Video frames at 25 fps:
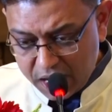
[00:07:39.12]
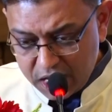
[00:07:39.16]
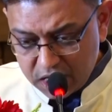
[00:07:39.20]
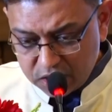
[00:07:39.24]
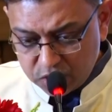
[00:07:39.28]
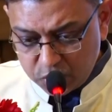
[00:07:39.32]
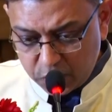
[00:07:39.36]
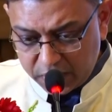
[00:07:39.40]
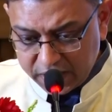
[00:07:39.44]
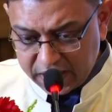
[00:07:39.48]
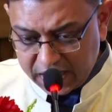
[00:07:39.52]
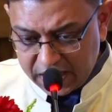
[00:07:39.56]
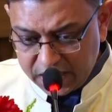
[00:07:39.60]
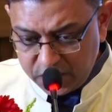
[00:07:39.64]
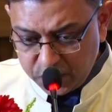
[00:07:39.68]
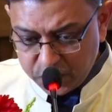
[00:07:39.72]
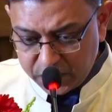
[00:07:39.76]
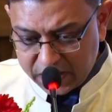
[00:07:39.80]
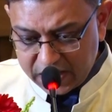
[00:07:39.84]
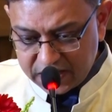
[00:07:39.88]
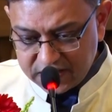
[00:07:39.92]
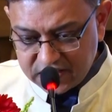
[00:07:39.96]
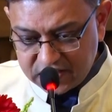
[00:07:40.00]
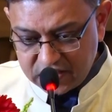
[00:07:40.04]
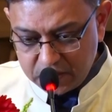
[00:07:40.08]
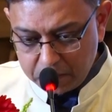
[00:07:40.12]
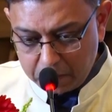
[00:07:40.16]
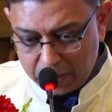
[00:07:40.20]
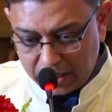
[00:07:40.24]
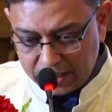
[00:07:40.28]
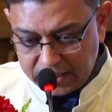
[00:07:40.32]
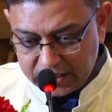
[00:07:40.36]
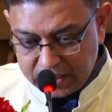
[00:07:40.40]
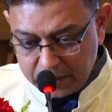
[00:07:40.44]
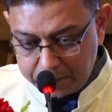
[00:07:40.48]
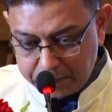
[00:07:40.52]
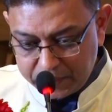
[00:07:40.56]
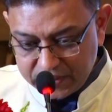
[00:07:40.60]
So again, you can see
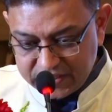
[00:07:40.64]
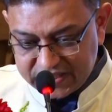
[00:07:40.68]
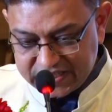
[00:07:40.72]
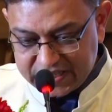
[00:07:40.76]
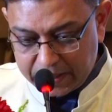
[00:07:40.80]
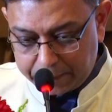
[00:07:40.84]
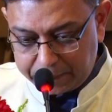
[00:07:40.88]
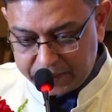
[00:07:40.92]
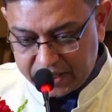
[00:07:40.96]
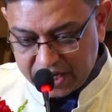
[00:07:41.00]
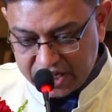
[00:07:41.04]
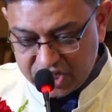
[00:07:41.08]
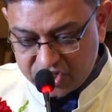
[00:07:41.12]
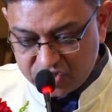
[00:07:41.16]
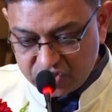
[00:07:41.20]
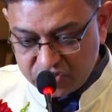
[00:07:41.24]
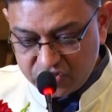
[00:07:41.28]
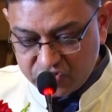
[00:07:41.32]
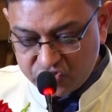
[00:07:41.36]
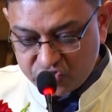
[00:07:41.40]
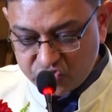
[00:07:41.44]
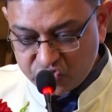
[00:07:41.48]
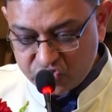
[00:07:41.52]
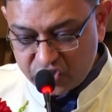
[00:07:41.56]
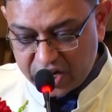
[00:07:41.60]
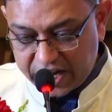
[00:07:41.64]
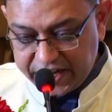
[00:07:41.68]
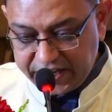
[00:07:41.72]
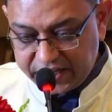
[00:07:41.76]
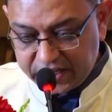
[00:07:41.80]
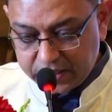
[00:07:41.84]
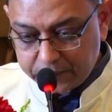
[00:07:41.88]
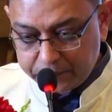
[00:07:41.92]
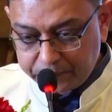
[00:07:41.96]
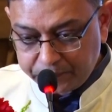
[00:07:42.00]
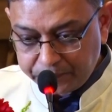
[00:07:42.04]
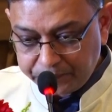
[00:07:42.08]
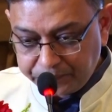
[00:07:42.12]
multiple septations,
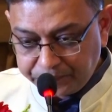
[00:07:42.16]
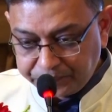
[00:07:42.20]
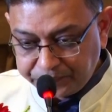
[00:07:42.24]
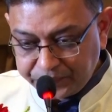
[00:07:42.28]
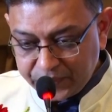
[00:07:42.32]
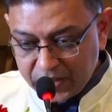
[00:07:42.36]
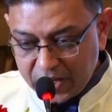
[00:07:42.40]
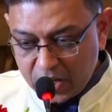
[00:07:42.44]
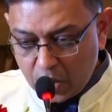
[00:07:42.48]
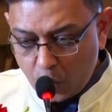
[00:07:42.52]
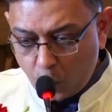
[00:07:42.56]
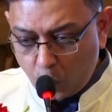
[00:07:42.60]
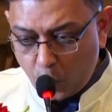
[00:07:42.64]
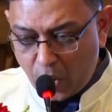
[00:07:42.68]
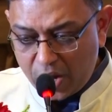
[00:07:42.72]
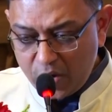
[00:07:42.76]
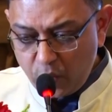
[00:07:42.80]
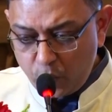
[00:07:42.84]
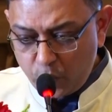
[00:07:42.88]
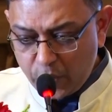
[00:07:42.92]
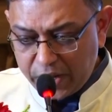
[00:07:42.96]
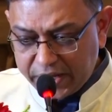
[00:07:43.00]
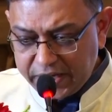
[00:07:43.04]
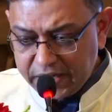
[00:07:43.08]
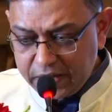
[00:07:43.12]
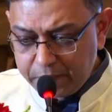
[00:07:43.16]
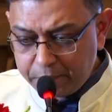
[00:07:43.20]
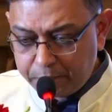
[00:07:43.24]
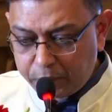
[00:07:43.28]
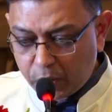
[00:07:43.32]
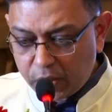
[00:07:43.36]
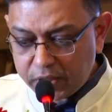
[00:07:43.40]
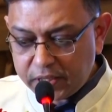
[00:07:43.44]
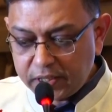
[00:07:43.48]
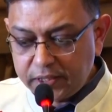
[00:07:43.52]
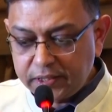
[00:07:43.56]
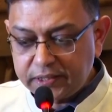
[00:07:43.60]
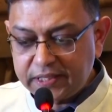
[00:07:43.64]
right? One very
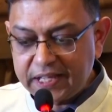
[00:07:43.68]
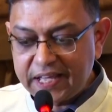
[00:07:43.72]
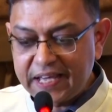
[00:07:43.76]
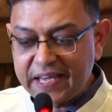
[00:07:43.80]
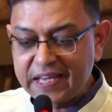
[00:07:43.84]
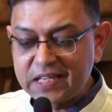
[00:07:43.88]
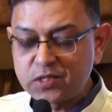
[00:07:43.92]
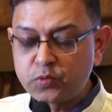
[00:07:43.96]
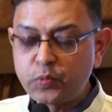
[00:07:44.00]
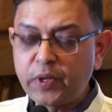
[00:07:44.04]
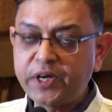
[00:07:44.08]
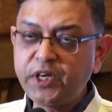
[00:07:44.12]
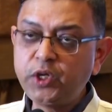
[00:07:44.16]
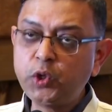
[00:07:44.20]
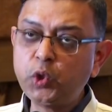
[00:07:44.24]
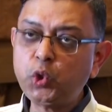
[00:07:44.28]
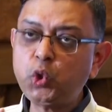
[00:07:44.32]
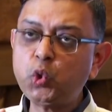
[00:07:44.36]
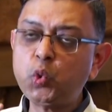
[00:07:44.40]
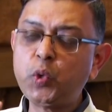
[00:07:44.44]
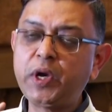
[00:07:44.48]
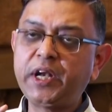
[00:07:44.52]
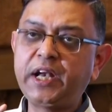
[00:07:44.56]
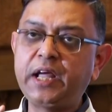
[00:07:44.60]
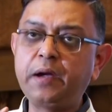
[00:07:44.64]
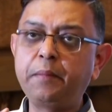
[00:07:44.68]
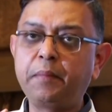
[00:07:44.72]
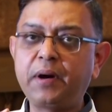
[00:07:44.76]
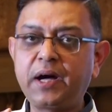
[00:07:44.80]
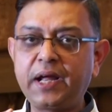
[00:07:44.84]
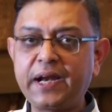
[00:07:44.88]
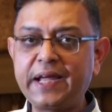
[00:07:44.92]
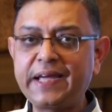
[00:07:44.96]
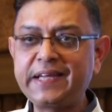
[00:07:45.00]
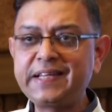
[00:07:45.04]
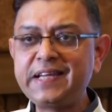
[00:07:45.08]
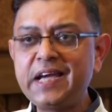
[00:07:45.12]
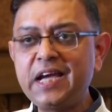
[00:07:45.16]
important thing is when you do an
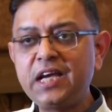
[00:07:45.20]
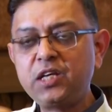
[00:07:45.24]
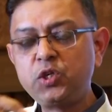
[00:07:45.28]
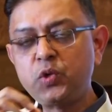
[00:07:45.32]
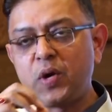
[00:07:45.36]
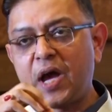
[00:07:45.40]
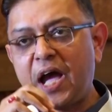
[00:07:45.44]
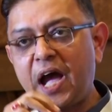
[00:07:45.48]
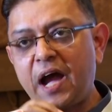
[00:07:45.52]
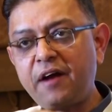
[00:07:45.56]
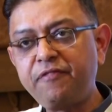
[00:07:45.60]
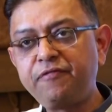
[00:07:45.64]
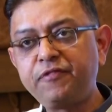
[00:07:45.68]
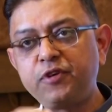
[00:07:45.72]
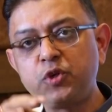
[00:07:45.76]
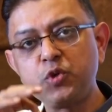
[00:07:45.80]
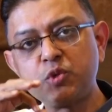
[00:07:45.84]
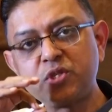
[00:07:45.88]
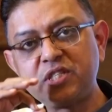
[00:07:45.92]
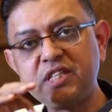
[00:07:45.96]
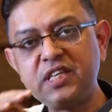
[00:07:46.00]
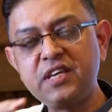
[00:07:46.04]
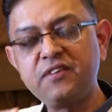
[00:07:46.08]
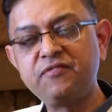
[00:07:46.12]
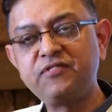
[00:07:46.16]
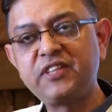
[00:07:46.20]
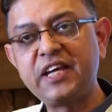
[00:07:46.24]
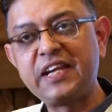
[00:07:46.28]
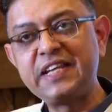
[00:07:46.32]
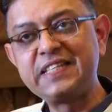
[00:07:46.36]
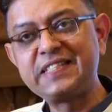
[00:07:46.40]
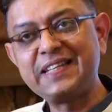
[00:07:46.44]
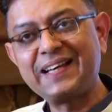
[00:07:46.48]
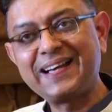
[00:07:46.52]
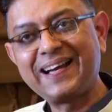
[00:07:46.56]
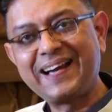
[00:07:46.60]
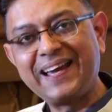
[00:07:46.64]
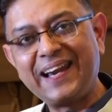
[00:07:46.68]
MRI, you have to see if there
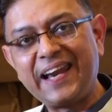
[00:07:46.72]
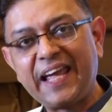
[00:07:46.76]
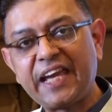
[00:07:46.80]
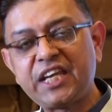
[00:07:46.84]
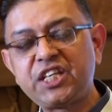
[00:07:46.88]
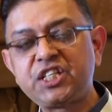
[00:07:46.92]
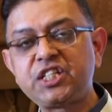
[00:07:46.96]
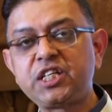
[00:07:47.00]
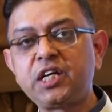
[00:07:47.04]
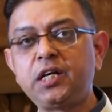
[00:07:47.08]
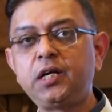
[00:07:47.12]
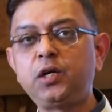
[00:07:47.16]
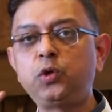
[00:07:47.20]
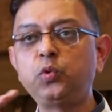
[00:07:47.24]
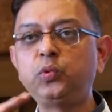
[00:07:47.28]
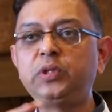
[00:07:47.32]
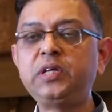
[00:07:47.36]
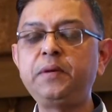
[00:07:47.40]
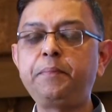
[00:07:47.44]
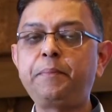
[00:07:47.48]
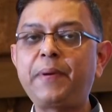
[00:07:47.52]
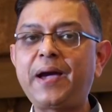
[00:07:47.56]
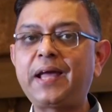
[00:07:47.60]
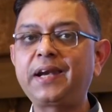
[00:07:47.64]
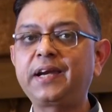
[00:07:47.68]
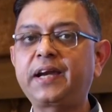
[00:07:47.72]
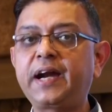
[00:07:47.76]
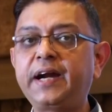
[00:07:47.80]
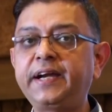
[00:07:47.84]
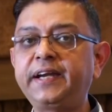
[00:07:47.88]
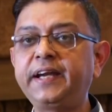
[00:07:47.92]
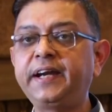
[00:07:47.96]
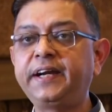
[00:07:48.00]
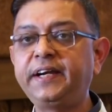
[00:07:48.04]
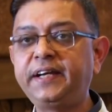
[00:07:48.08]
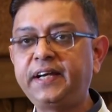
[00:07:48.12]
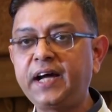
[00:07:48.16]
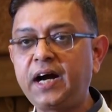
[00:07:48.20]
is a connection to the
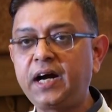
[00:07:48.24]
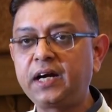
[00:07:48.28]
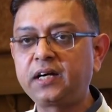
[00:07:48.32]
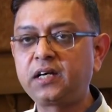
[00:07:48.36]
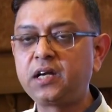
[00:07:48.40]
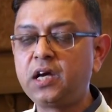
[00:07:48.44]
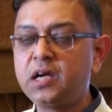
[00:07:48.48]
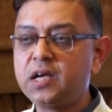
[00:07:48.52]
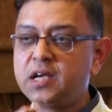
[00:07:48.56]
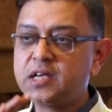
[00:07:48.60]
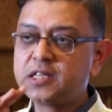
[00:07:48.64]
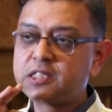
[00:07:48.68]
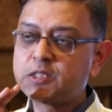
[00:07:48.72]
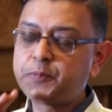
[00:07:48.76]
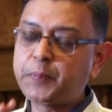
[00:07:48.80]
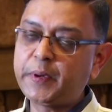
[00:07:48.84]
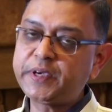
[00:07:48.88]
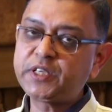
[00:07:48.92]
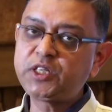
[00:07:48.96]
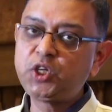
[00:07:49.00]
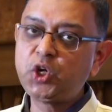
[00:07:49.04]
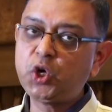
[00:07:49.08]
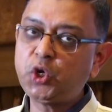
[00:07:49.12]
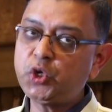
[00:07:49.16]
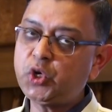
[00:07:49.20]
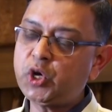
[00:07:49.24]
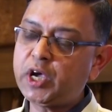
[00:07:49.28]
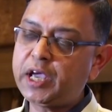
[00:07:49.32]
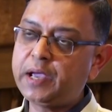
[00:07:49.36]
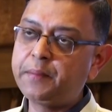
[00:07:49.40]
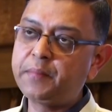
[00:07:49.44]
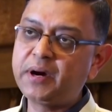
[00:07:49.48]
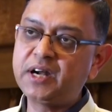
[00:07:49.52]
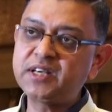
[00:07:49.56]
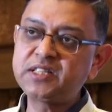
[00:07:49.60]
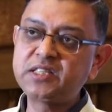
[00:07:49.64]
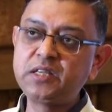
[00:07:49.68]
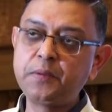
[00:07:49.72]
pancreatic duct, especially on your
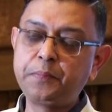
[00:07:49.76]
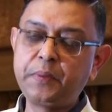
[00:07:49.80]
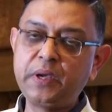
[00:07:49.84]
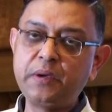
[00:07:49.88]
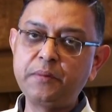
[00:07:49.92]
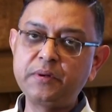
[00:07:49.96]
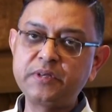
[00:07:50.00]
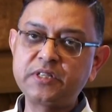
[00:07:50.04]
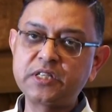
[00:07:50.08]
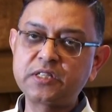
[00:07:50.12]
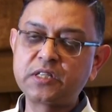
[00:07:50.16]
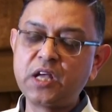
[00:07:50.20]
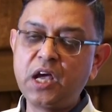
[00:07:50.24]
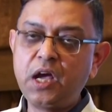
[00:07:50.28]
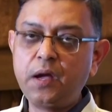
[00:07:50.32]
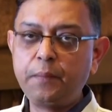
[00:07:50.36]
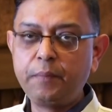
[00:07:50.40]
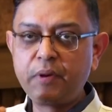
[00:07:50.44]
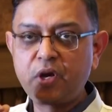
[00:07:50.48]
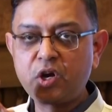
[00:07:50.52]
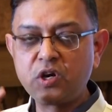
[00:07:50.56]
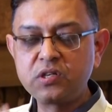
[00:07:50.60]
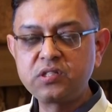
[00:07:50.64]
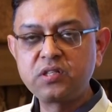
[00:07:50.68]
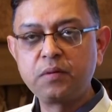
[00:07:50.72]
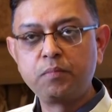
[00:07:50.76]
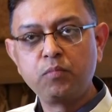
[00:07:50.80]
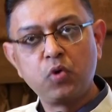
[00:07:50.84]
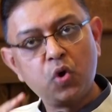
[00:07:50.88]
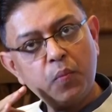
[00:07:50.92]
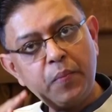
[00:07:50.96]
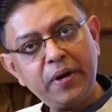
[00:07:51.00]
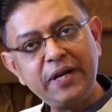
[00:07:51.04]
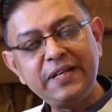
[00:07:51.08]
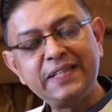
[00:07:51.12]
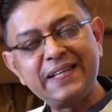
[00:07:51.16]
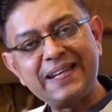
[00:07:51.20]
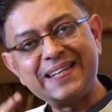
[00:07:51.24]
MRCP images, because the
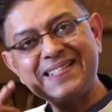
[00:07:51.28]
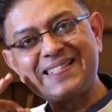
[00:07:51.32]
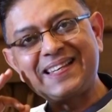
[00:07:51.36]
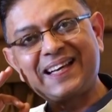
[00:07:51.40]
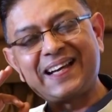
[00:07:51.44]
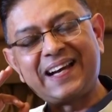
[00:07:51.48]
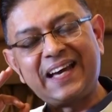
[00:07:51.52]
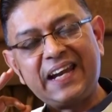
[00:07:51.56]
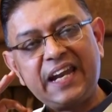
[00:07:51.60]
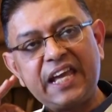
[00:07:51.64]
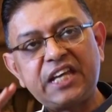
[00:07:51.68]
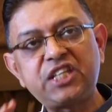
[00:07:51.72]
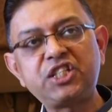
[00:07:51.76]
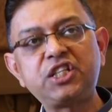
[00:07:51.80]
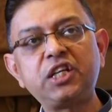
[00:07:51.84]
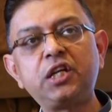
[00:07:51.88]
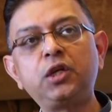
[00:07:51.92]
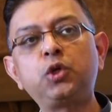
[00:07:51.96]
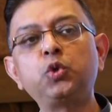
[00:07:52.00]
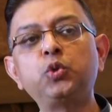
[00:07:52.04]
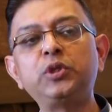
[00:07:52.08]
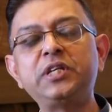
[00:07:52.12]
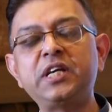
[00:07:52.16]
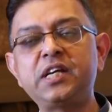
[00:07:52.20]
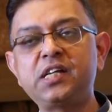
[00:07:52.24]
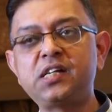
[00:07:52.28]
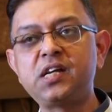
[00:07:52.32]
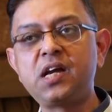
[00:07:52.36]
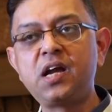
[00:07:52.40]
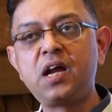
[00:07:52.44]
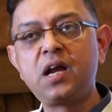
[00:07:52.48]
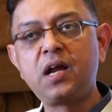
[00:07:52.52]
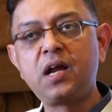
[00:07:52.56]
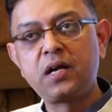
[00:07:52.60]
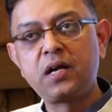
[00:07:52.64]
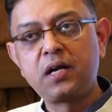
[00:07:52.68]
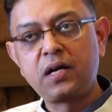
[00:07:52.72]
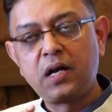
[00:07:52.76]
moment there is a connection to the
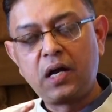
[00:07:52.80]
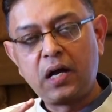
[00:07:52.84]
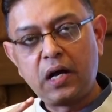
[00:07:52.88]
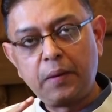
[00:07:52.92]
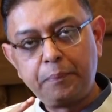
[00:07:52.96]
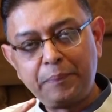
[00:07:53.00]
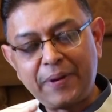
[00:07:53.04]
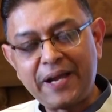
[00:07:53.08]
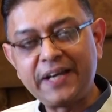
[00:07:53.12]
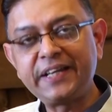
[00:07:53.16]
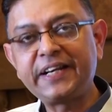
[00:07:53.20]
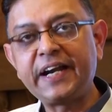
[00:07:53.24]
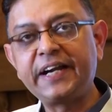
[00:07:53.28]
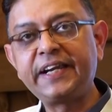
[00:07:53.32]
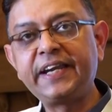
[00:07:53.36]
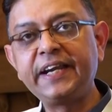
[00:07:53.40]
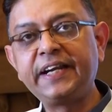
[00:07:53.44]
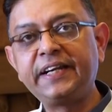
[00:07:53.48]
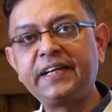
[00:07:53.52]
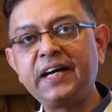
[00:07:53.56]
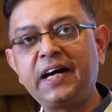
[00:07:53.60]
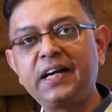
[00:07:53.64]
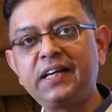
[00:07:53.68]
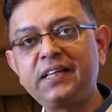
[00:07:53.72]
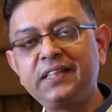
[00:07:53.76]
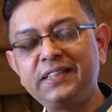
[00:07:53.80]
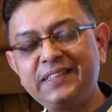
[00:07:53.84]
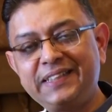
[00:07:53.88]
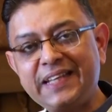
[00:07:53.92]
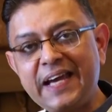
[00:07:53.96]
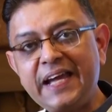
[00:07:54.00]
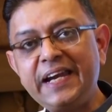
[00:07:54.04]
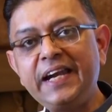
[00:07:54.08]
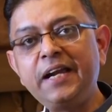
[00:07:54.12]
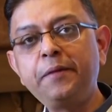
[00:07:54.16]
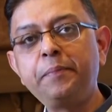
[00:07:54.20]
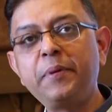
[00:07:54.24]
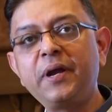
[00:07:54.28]
pancreatic duct,
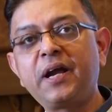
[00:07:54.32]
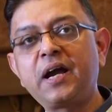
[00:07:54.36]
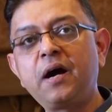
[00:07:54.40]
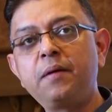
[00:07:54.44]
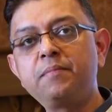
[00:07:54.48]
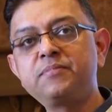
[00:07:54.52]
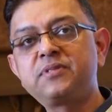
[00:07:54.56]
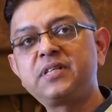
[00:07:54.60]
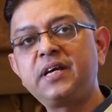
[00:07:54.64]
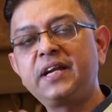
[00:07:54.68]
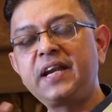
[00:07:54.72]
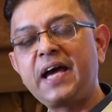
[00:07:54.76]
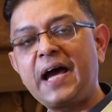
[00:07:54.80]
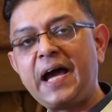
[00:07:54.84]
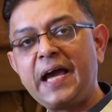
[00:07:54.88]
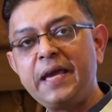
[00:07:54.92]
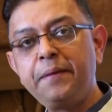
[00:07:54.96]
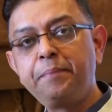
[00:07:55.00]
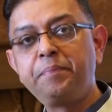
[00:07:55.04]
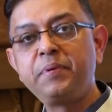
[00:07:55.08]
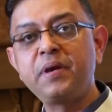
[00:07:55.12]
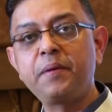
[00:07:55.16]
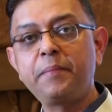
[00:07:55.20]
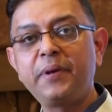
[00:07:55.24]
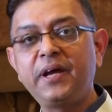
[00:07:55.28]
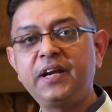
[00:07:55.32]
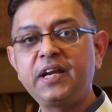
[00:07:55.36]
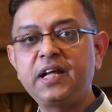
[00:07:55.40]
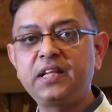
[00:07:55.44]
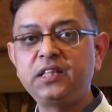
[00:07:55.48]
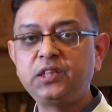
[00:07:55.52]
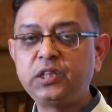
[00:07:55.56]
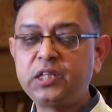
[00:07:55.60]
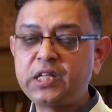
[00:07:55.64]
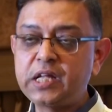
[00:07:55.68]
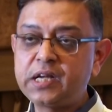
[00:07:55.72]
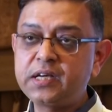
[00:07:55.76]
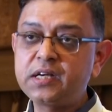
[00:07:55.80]
then it becomes an IPMN,
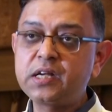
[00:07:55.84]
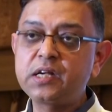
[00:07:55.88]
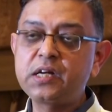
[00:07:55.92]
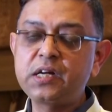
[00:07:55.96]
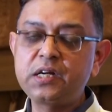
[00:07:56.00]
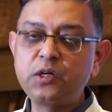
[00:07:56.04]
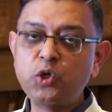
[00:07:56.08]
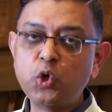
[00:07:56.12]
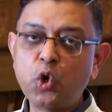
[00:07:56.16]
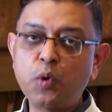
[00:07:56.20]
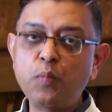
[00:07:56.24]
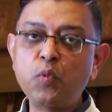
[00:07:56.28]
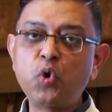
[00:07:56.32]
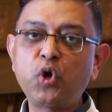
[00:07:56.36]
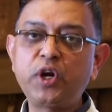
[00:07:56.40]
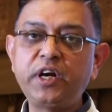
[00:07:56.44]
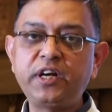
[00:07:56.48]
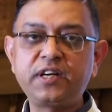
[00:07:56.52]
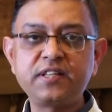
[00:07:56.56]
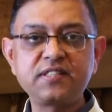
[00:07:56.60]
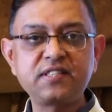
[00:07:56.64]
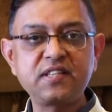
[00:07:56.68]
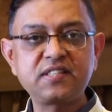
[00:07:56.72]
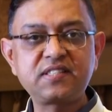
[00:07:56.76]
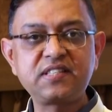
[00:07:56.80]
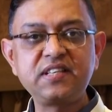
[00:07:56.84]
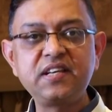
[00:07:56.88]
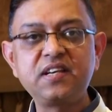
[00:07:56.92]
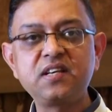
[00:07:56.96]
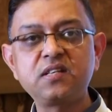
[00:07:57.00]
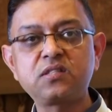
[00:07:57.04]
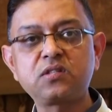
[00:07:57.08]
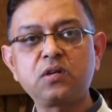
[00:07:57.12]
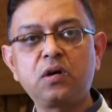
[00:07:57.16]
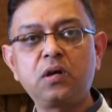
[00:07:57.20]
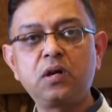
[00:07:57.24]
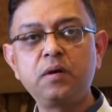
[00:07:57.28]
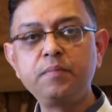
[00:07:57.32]
and then no more it is a
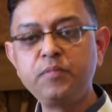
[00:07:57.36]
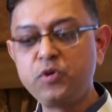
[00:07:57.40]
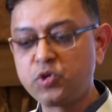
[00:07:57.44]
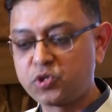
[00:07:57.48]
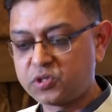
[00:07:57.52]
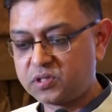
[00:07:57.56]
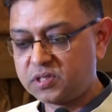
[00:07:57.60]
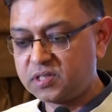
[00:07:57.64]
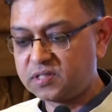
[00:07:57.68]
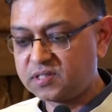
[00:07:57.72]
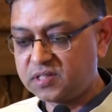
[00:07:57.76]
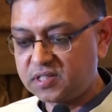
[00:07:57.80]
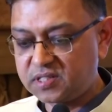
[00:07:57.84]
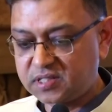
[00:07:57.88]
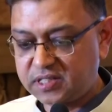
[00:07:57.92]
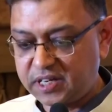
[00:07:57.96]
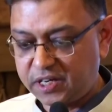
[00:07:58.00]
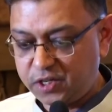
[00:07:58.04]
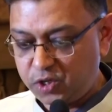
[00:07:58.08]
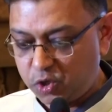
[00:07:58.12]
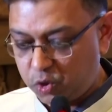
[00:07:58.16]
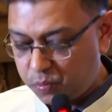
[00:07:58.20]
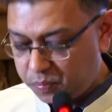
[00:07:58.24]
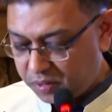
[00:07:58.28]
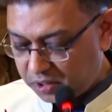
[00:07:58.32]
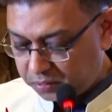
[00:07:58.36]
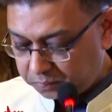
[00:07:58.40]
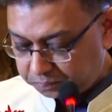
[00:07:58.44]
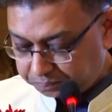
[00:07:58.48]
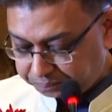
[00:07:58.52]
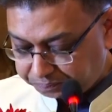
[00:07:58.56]
serous or a mucinous cystic adenoma.